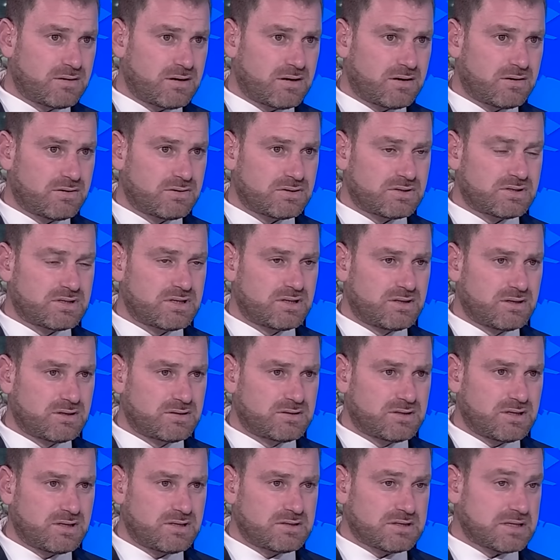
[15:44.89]
their
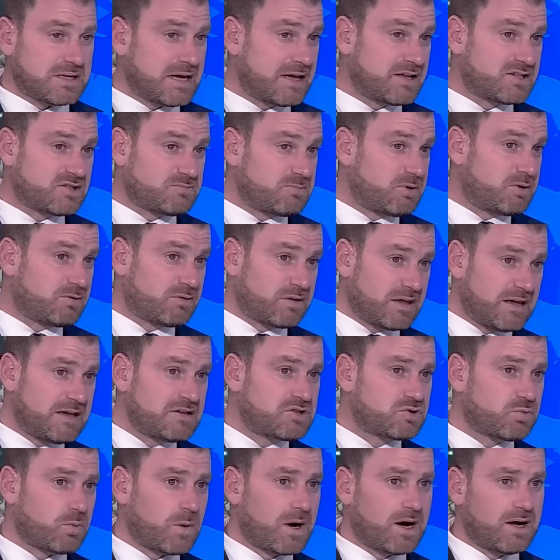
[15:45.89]
hostilities against both
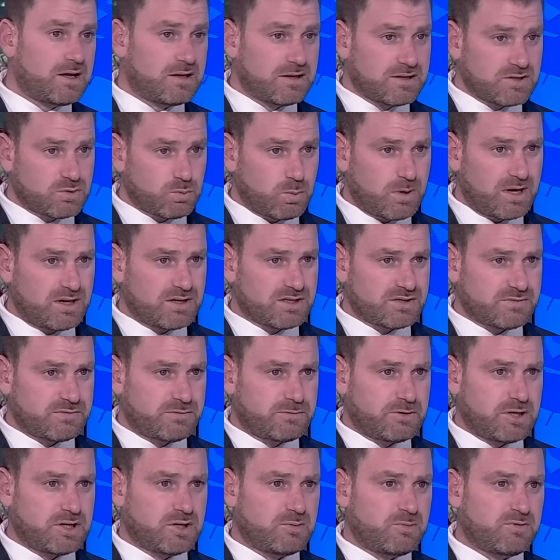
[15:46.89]
Israel as well as
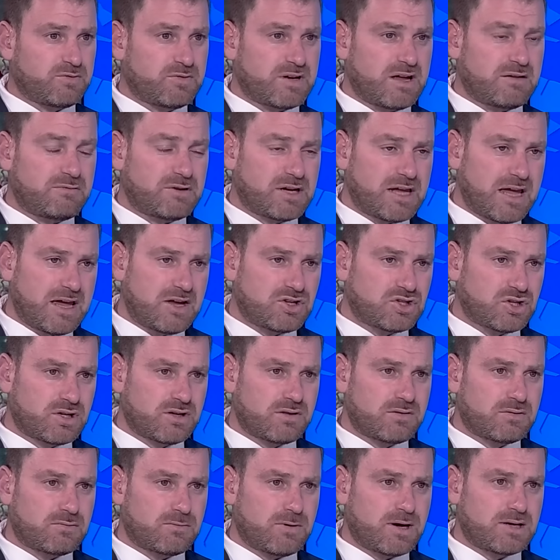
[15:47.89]
freedom of navigation
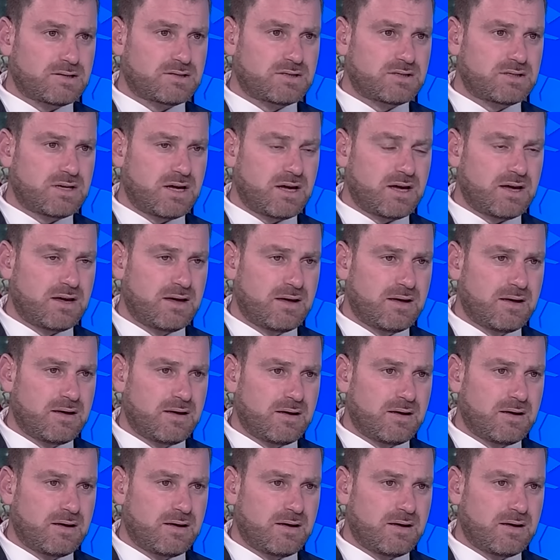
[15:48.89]
in the Red Sea